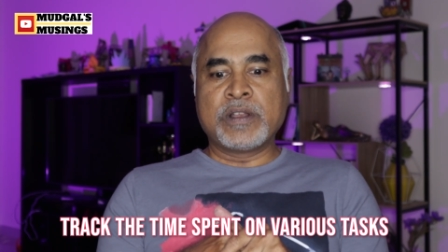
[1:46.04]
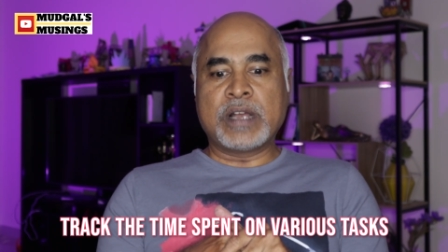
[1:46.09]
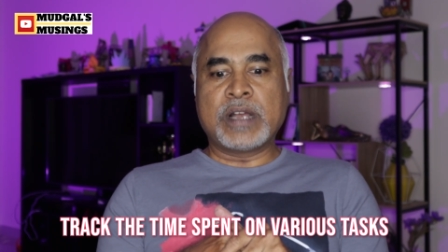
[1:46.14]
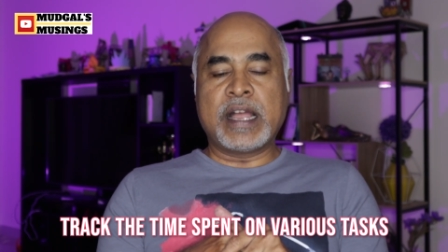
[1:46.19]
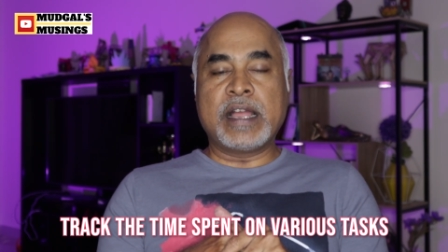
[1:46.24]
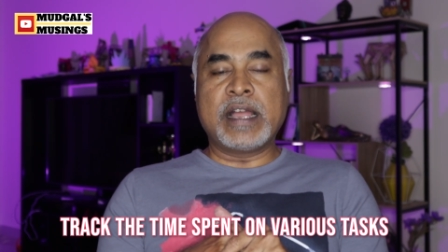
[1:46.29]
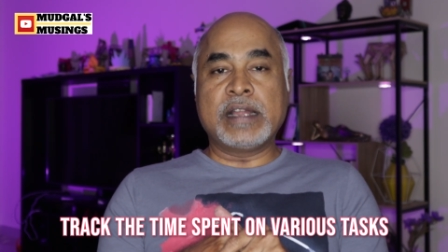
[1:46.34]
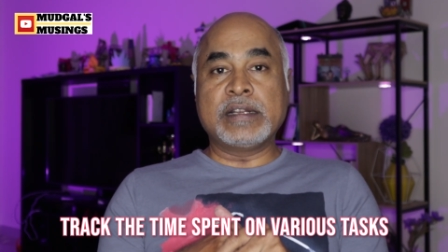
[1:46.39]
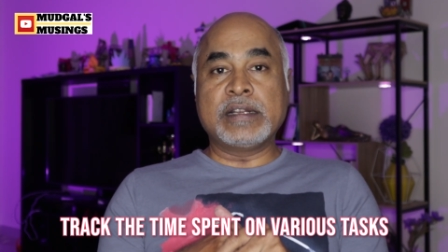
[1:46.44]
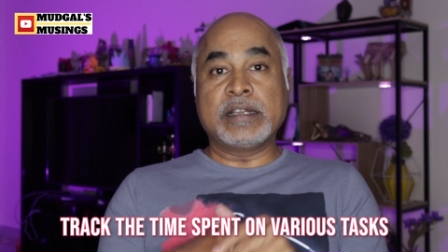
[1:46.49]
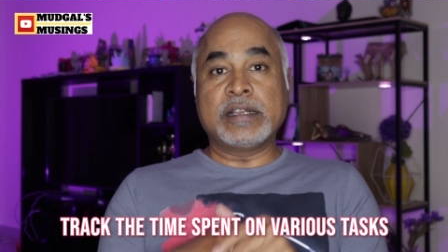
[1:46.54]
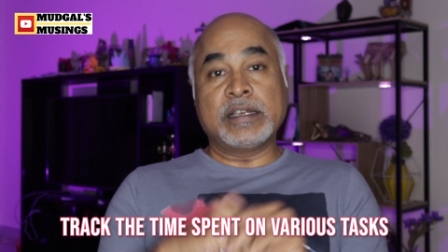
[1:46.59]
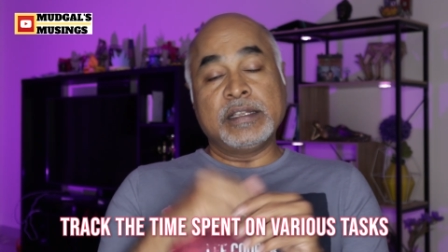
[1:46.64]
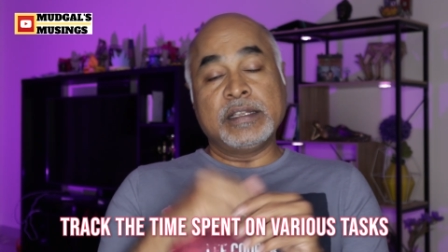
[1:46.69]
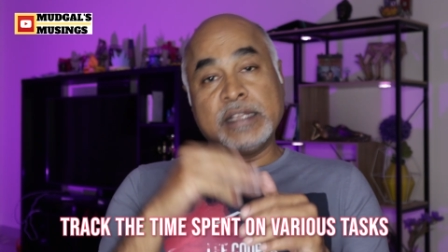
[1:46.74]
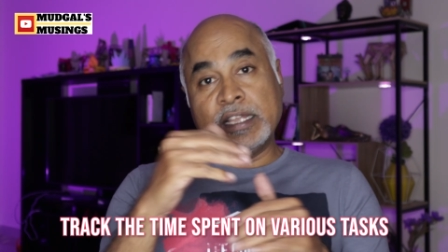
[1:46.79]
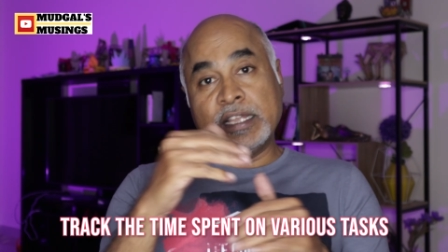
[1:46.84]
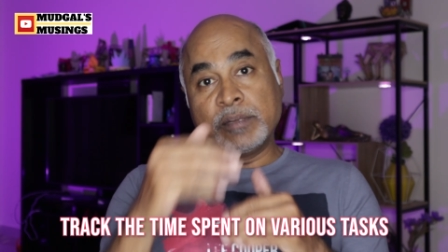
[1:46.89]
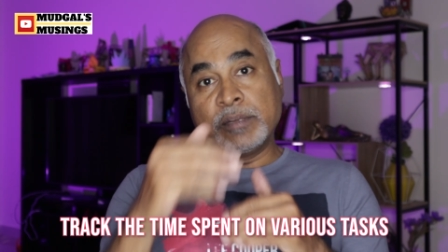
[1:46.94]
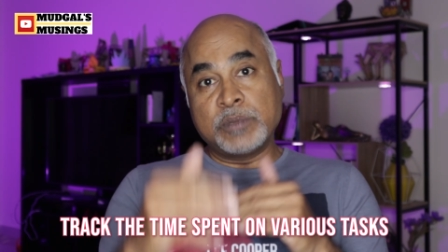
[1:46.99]
And
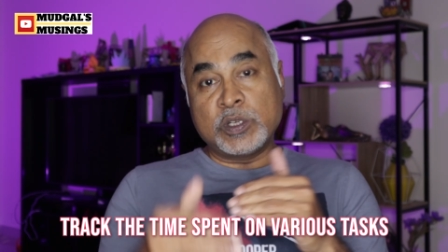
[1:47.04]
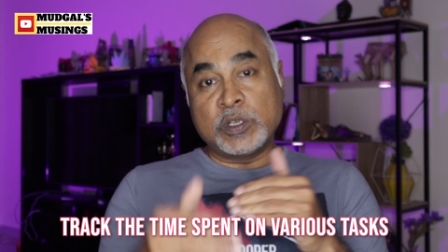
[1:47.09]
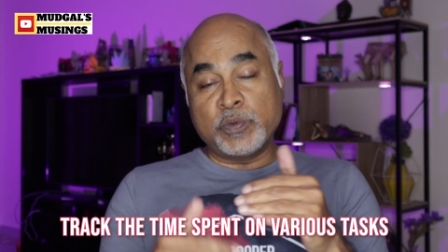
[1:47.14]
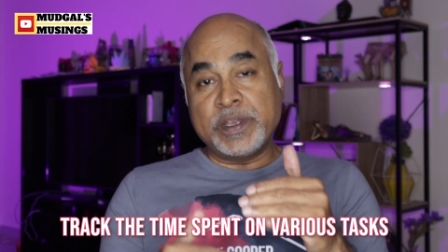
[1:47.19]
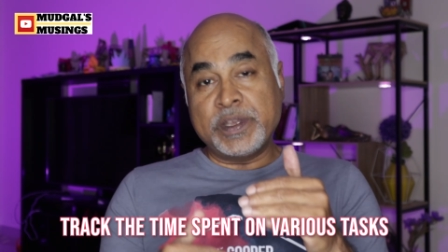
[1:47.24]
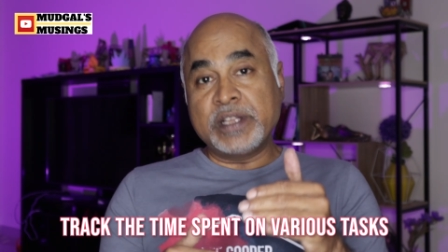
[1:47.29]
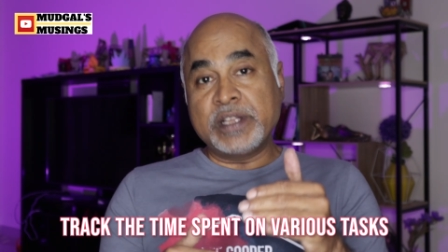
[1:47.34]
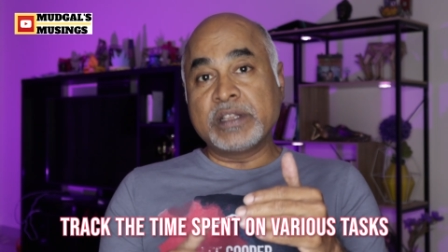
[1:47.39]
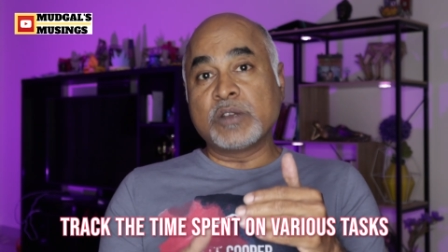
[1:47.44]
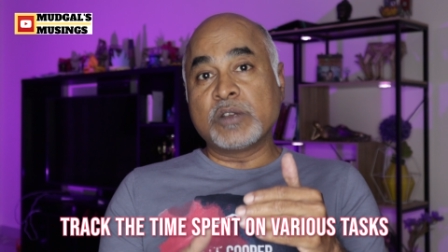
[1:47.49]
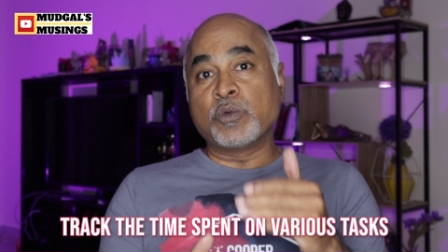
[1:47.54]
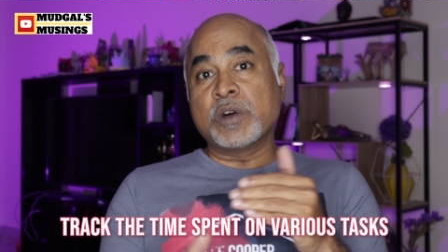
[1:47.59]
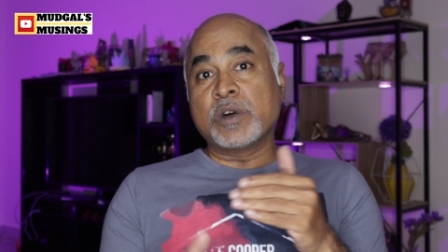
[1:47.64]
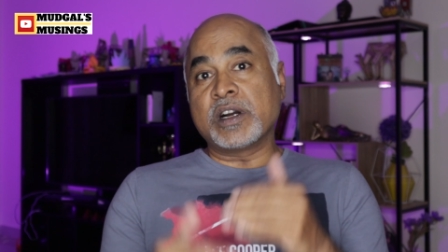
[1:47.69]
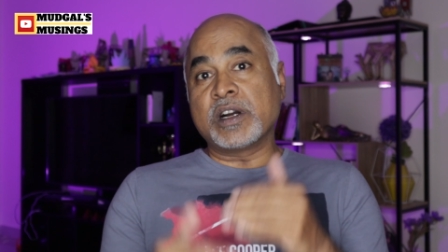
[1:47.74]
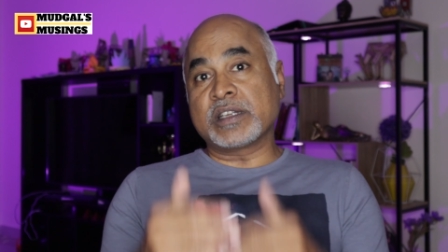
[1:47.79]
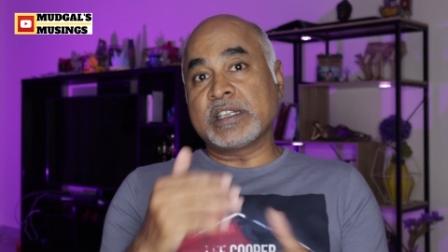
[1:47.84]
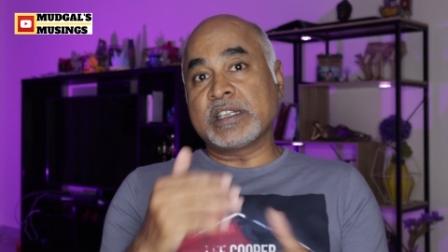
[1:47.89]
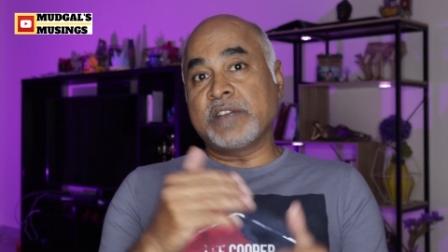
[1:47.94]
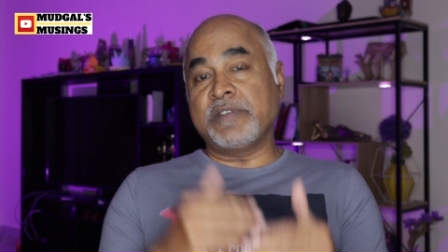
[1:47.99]
in between the
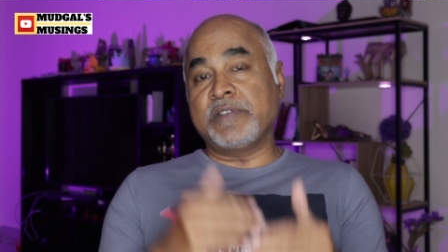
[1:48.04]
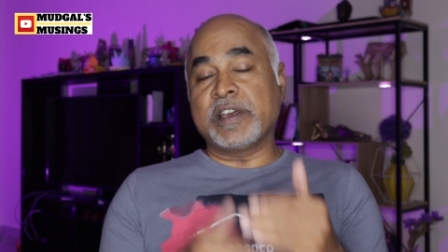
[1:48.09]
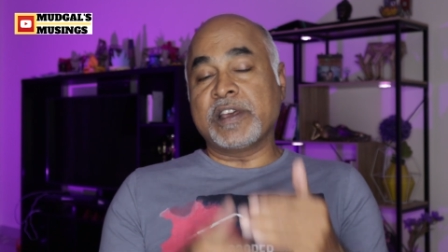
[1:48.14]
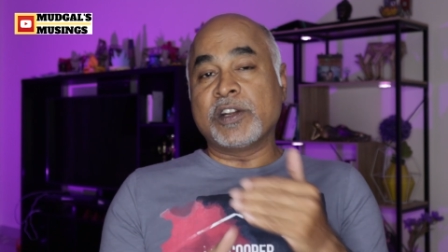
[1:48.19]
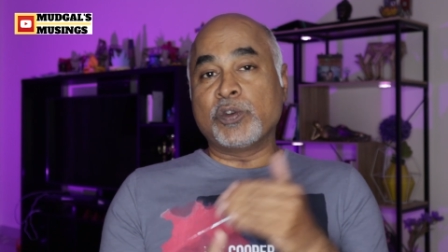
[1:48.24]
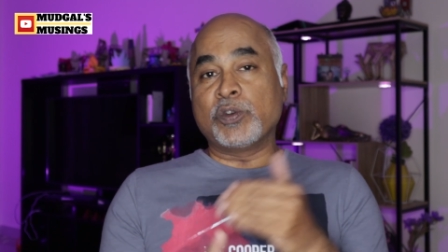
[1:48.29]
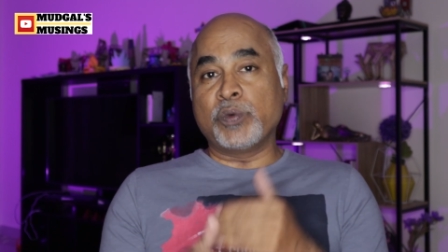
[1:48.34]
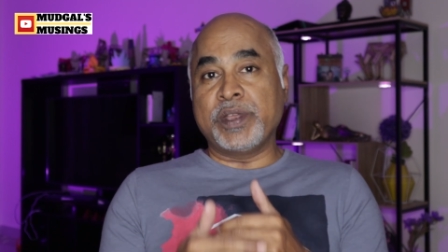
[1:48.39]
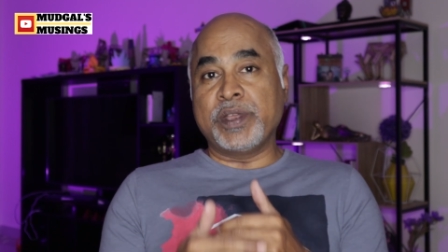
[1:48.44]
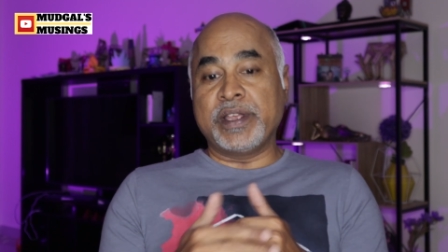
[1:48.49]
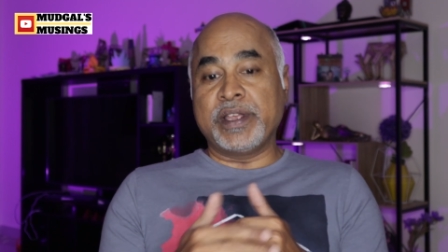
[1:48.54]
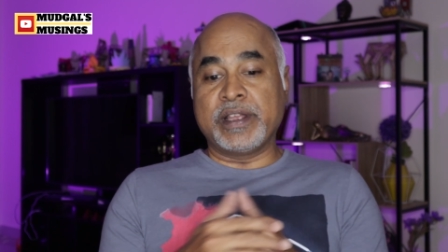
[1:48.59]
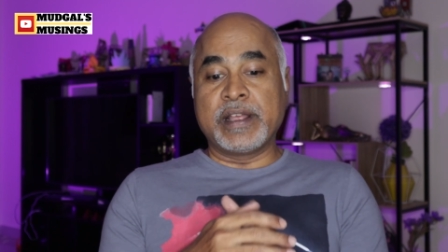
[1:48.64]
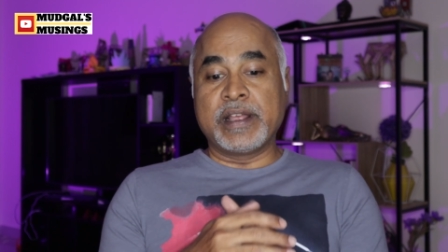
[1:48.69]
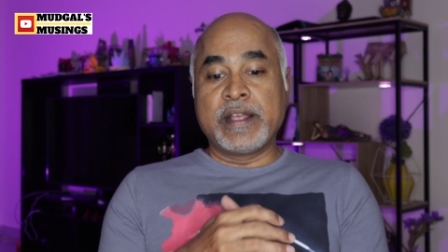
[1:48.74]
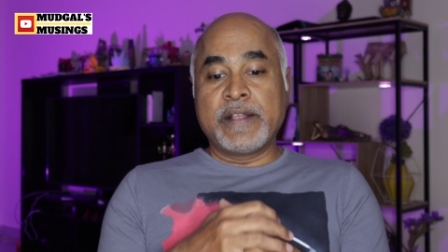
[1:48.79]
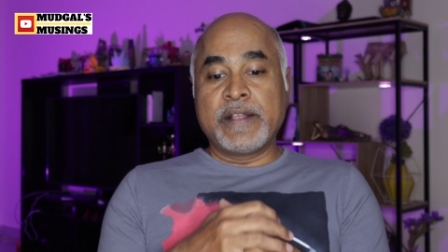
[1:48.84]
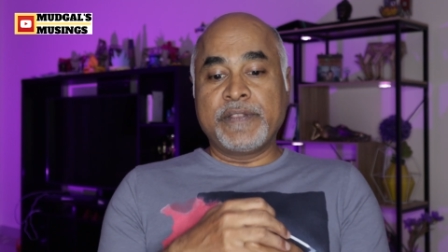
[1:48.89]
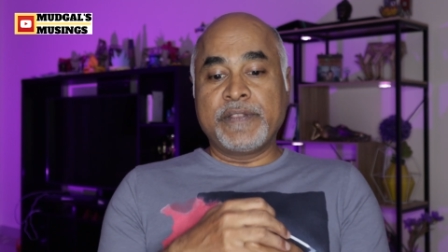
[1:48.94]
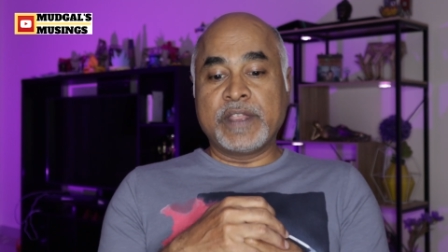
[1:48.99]
work that we are doing,